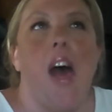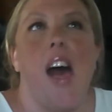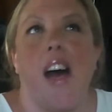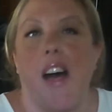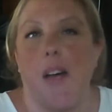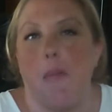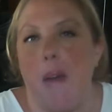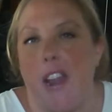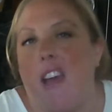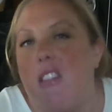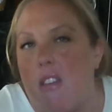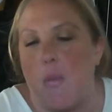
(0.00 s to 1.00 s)
Um, and I
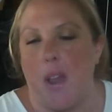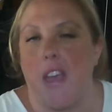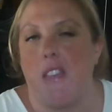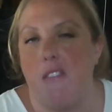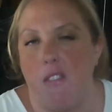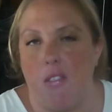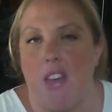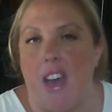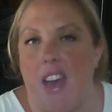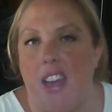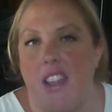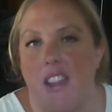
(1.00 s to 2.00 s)
love when I can do
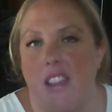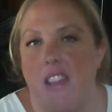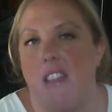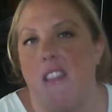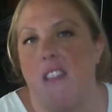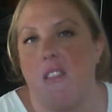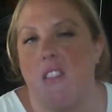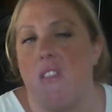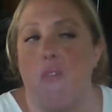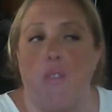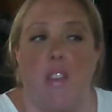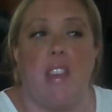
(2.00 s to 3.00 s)
that because it
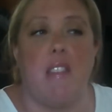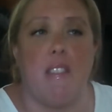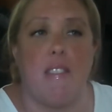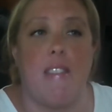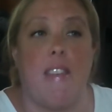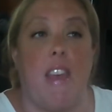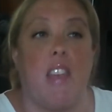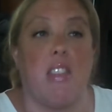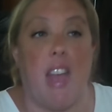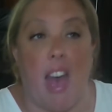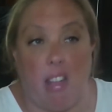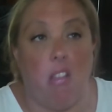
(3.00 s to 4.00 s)
really doesn't take
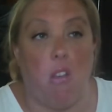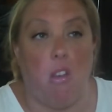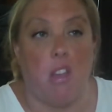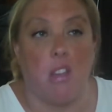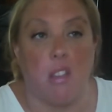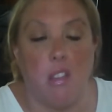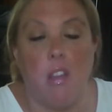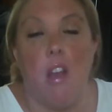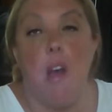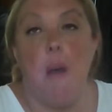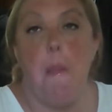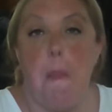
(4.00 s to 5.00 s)
that long.
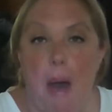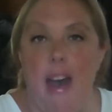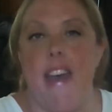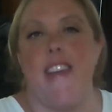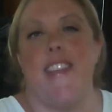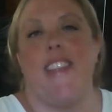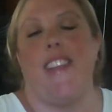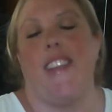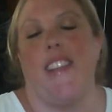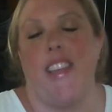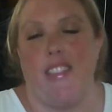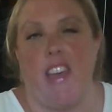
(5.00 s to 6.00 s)
But
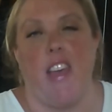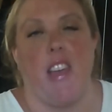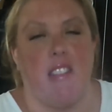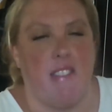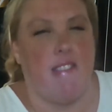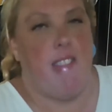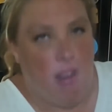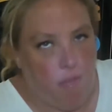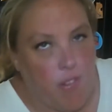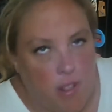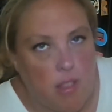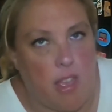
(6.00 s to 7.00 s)
they, it's
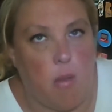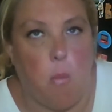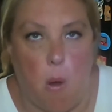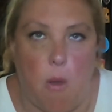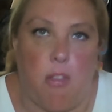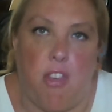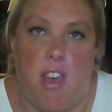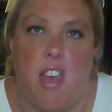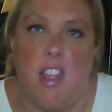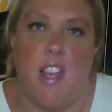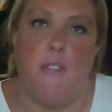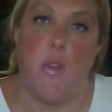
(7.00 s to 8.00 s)
definitely worth it
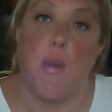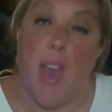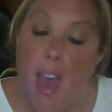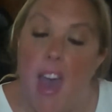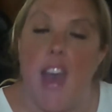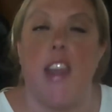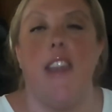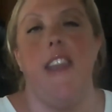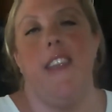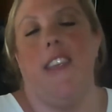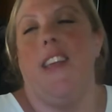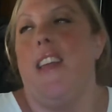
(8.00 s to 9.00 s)
if you can.
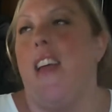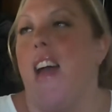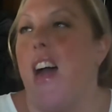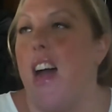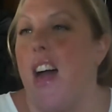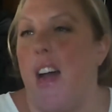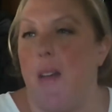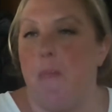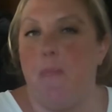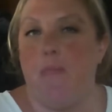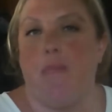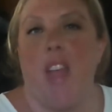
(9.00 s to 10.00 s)
Um,
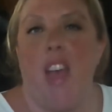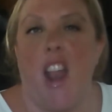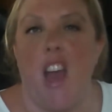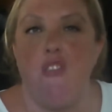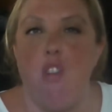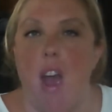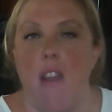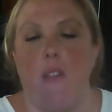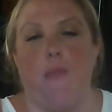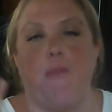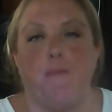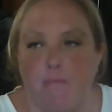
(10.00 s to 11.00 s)
and I try to,
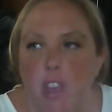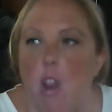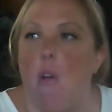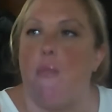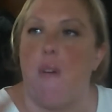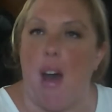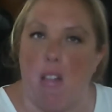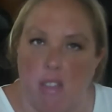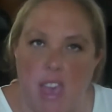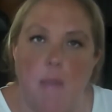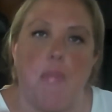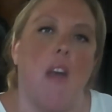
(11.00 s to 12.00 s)
you know, follow,
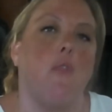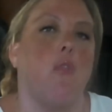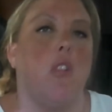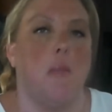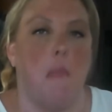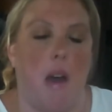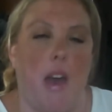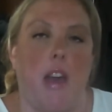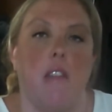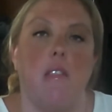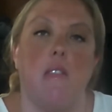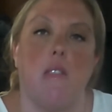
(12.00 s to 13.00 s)
keep that rule in mind